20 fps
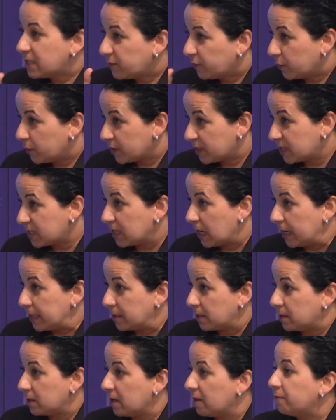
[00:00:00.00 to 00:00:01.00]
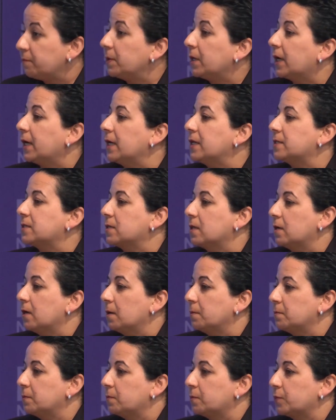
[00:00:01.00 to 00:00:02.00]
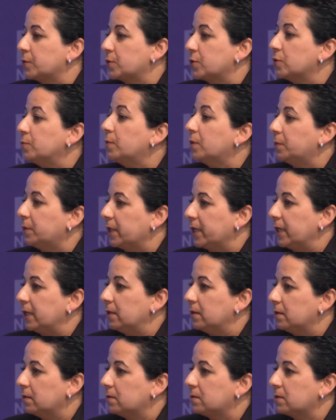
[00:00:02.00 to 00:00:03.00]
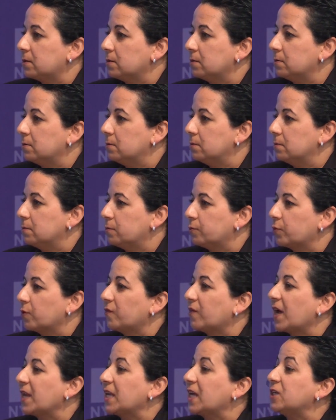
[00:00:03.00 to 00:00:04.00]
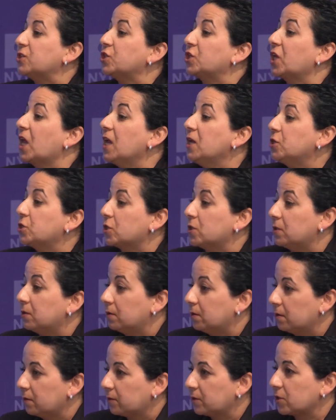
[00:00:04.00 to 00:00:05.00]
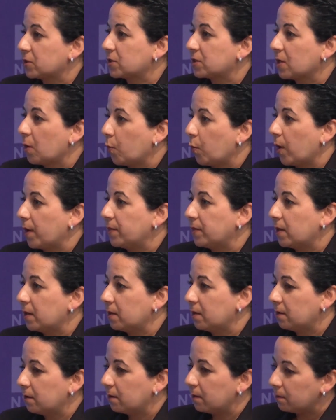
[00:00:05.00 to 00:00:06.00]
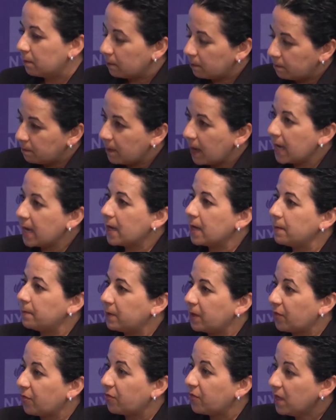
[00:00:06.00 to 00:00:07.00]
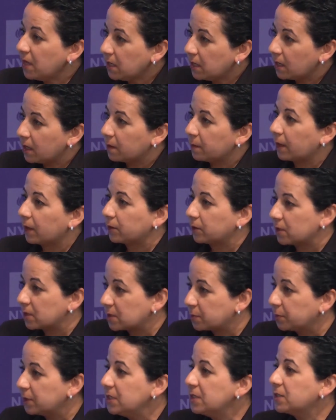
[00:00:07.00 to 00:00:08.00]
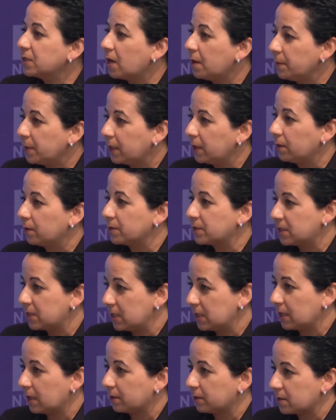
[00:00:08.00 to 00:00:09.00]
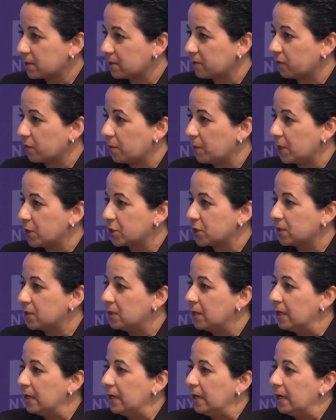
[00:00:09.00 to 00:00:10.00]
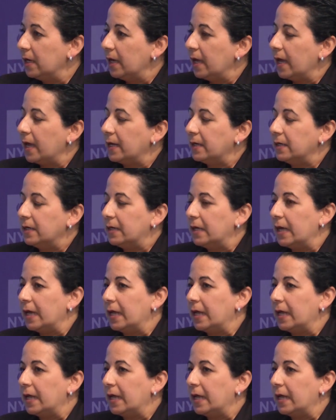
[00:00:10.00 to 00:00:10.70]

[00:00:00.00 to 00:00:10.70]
for a site that the FBI had set up, presumably to provide education to someone that may be thinking about this, please come here, seek out this information, and